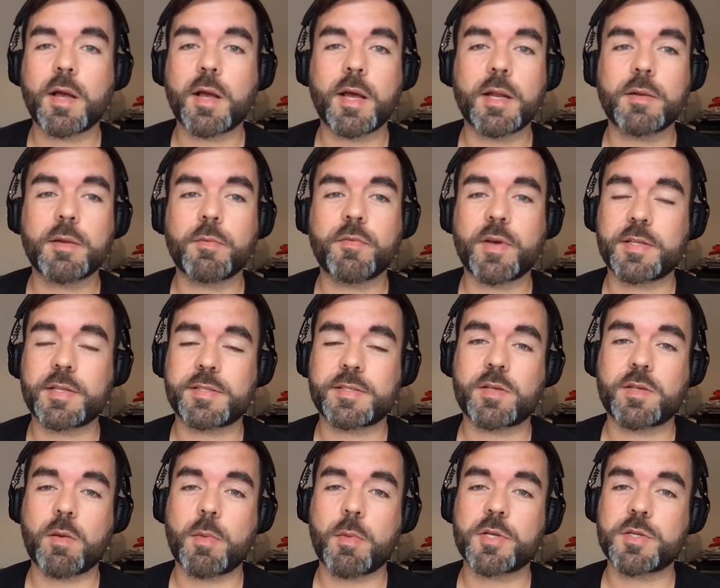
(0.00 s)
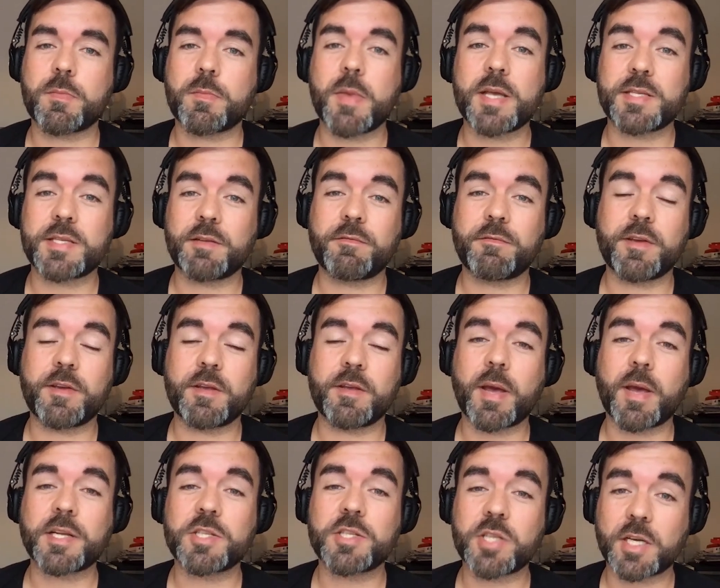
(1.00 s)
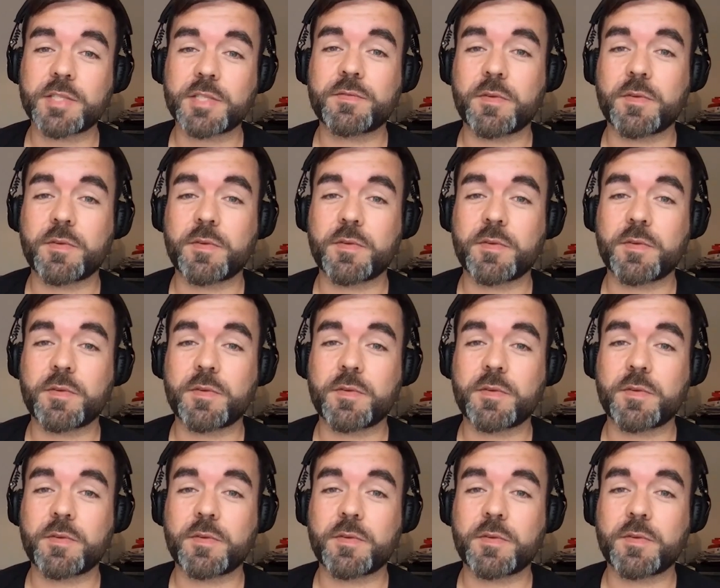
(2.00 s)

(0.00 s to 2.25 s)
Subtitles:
and we've had so much amazing feedback just